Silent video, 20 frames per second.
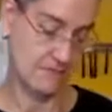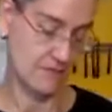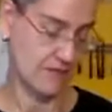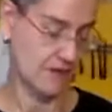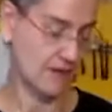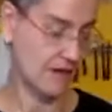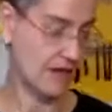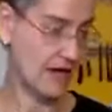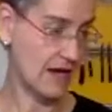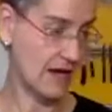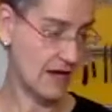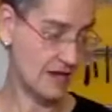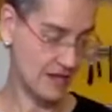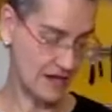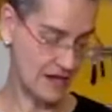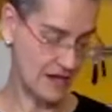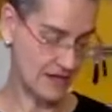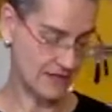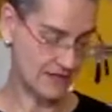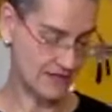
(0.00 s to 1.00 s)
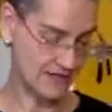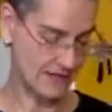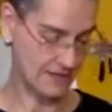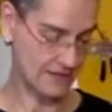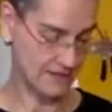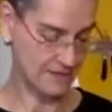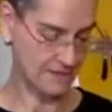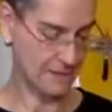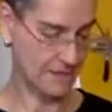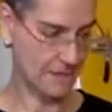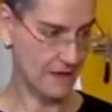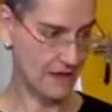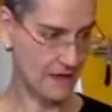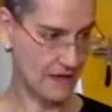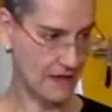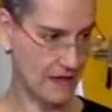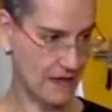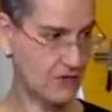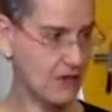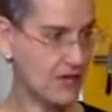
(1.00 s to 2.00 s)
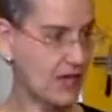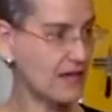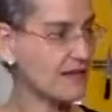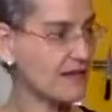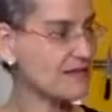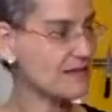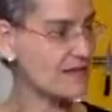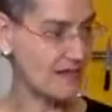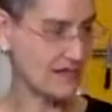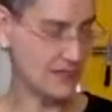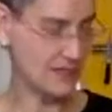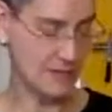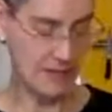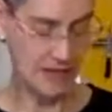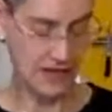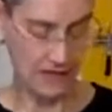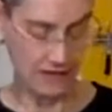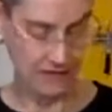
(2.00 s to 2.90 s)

I, I guess. I think it was a pear. Okay, let's say it's a pear.